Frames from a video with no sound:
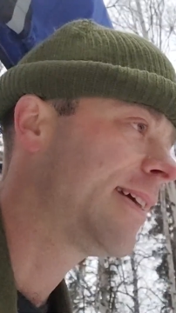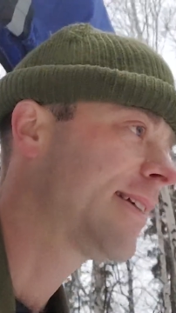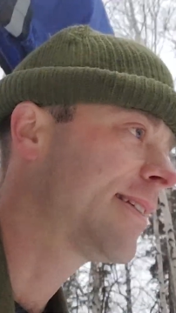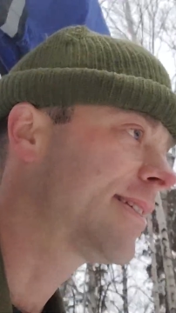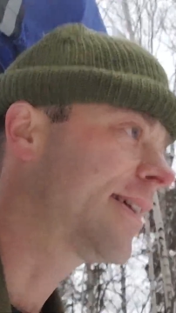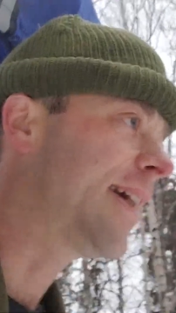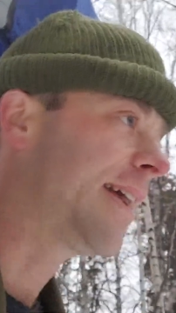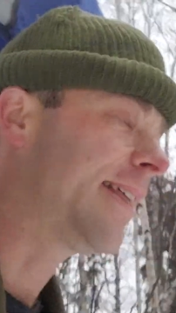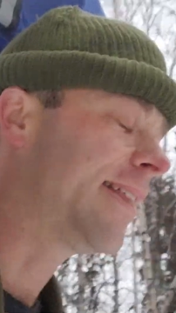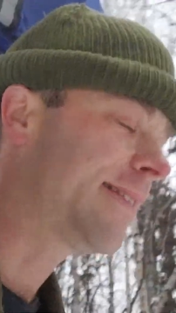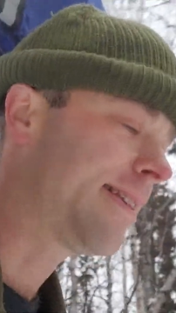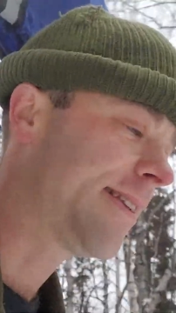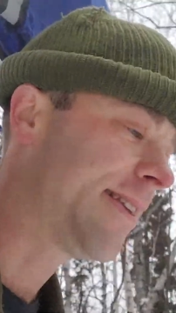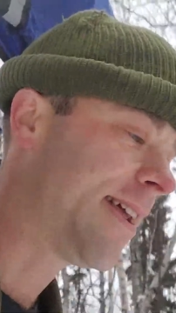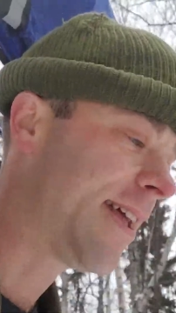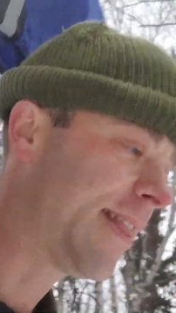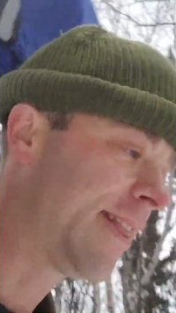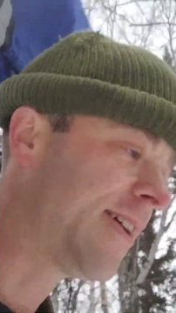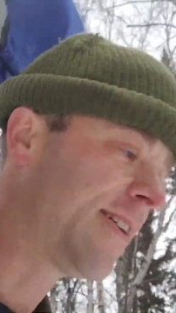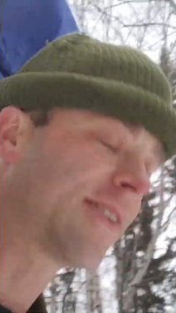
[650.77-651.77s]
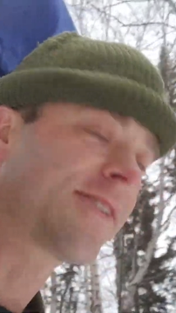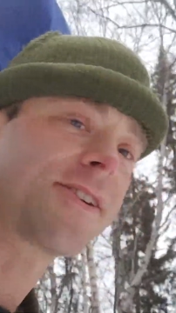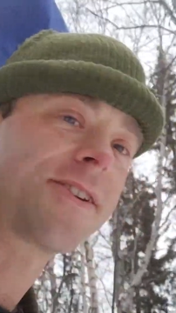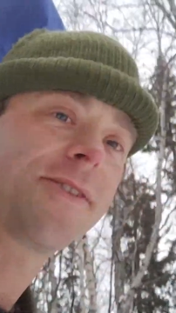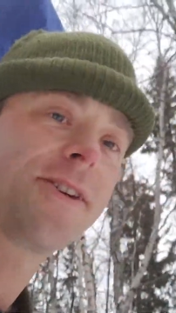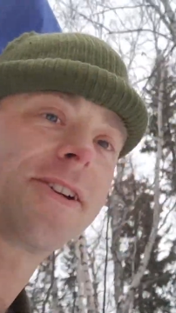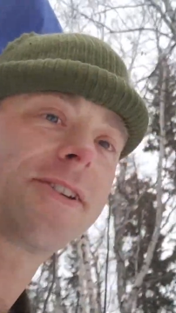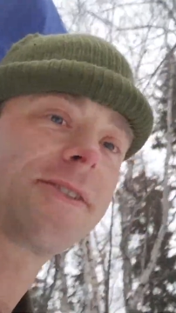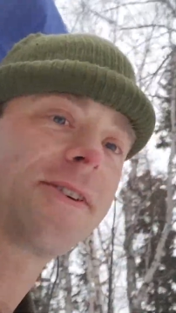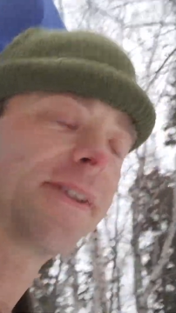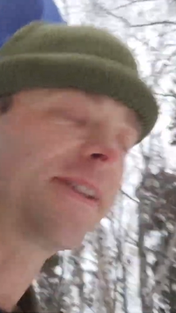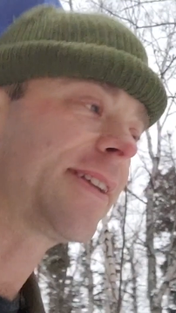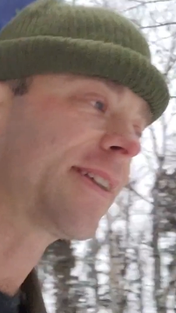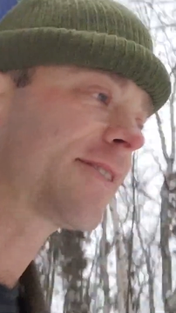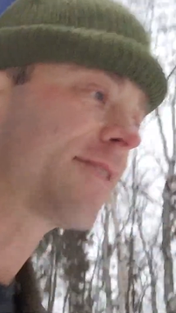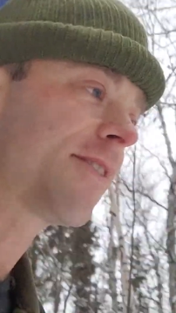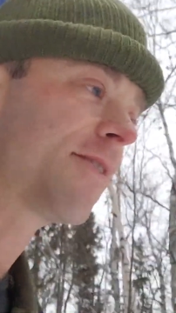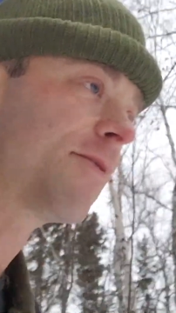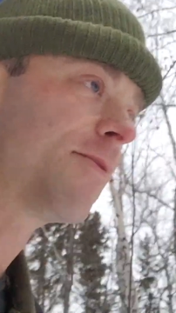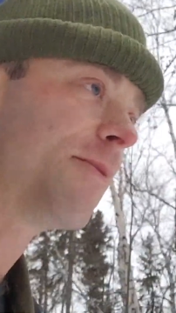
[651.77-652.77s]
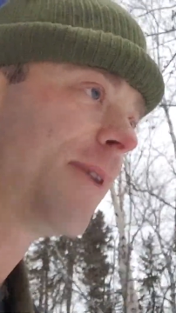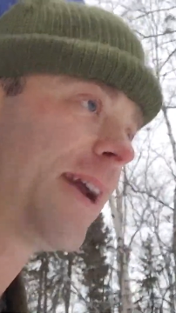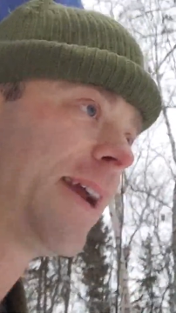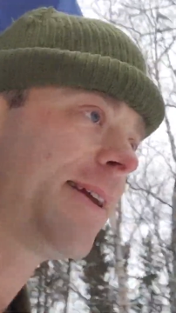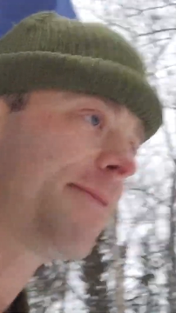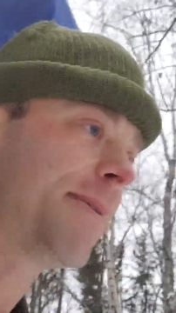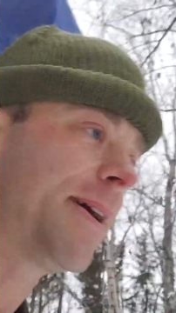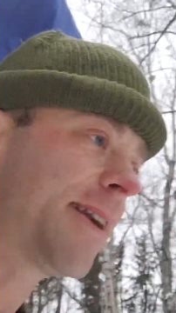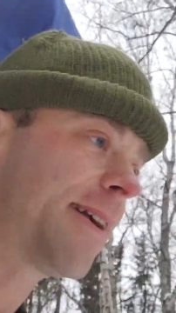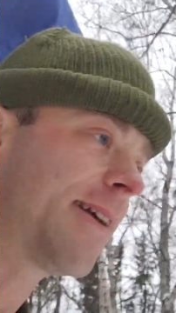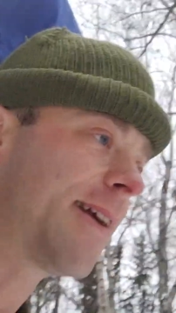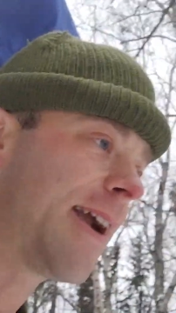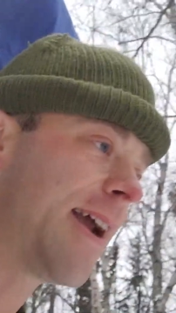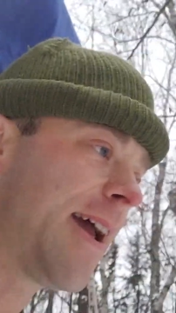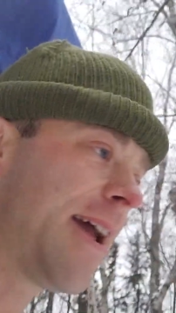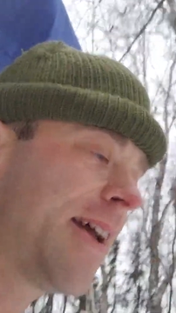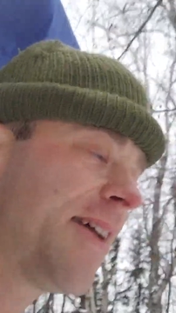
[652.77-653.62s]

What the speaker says: So yeah, long story short, things are doing way better.